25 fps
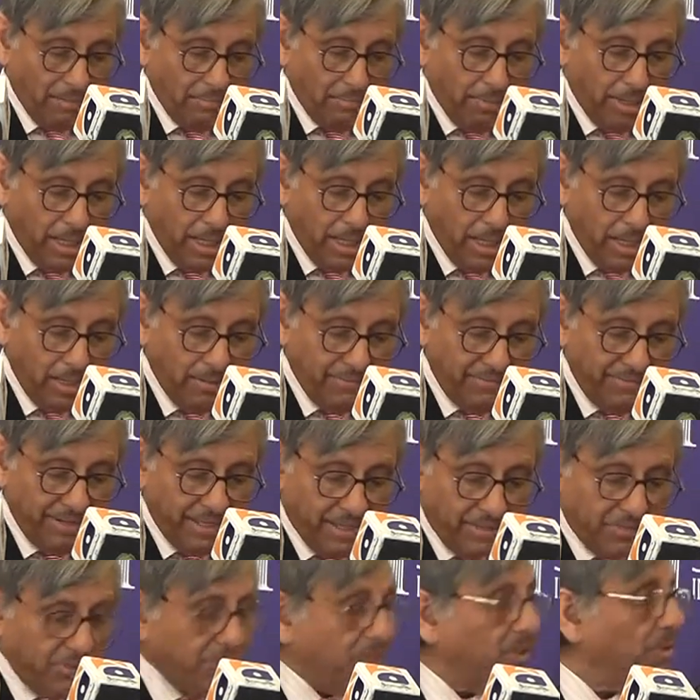by our
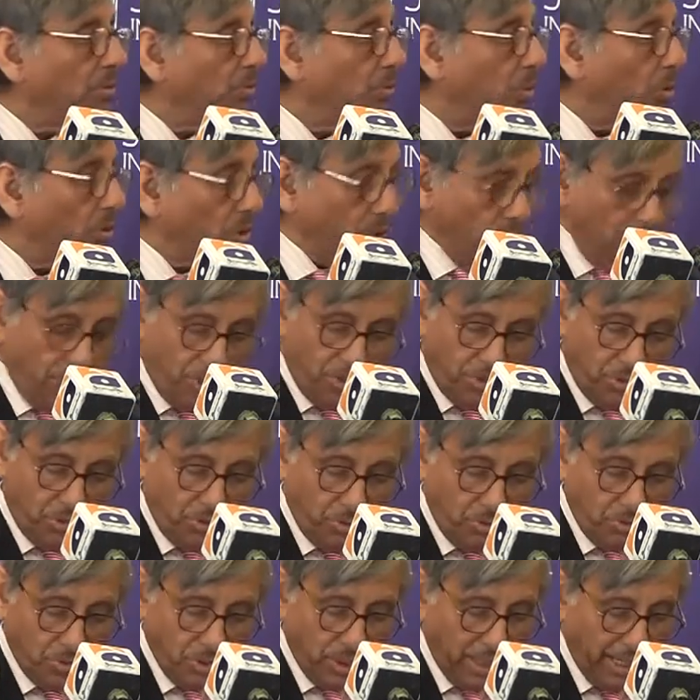veteran water
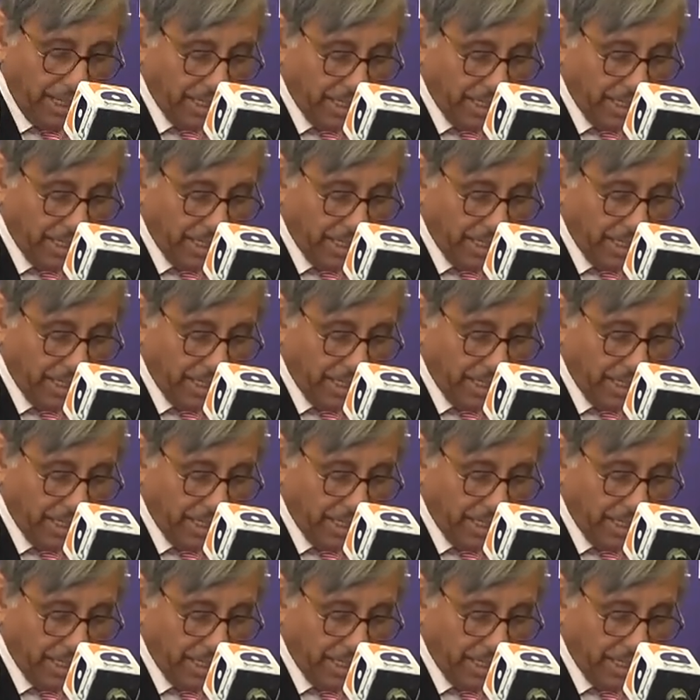issues